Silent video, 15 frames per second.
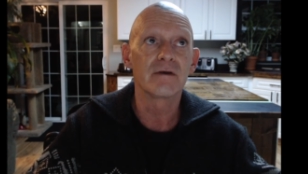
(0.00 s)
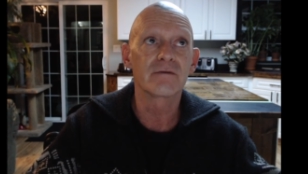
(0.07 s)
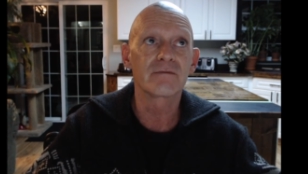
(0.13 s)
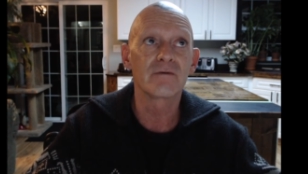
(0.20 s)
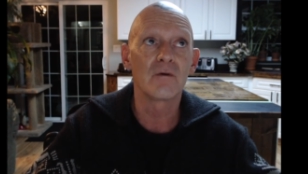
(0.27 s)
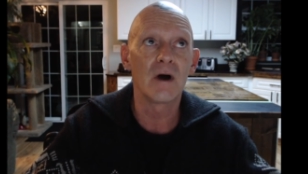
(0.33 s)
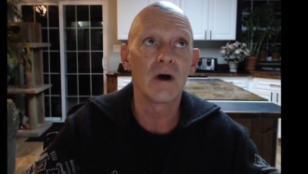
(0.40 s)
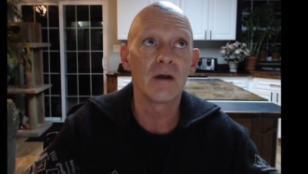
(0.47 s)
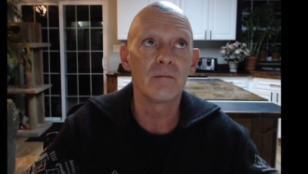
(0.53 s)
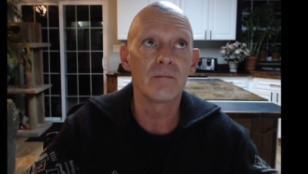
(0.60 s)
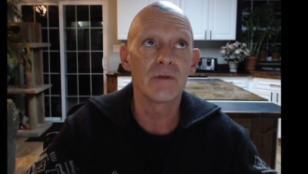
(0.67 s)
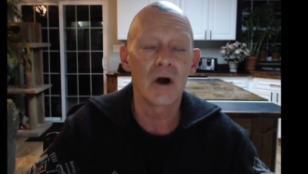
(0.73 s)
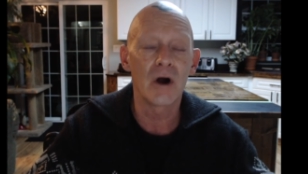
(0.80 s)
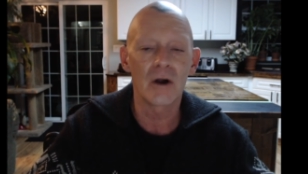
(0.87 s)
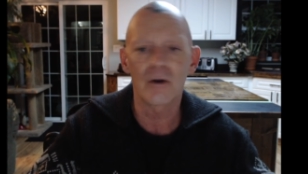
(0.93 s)
so I'm
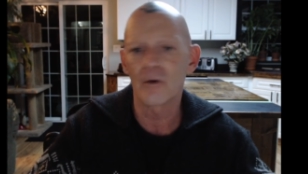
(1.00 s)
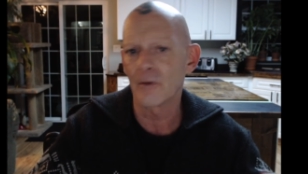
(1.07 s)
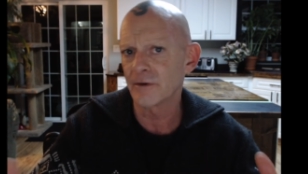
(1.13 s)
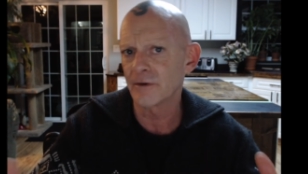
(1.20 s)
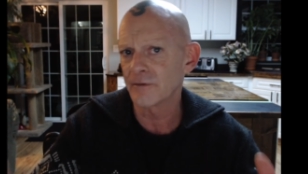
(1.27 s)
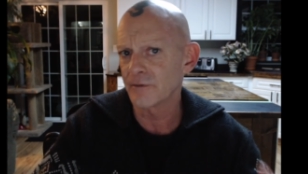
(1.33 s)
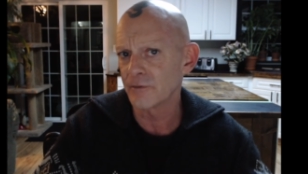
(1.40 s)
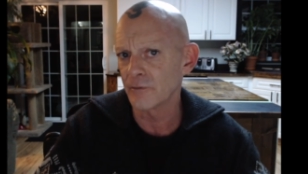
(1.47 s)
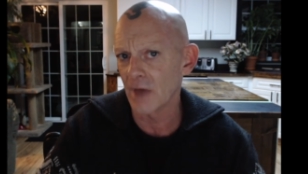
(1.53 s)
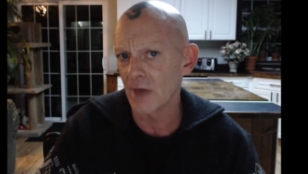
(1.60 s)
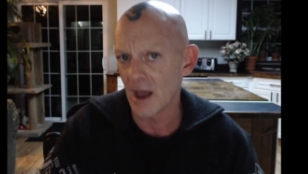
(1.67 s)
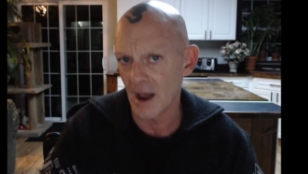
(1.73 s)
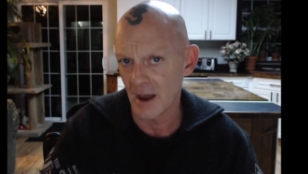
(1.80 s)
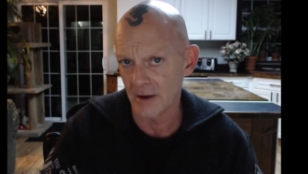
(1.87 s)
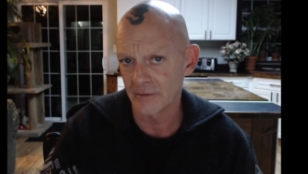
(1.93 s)
not going to do that.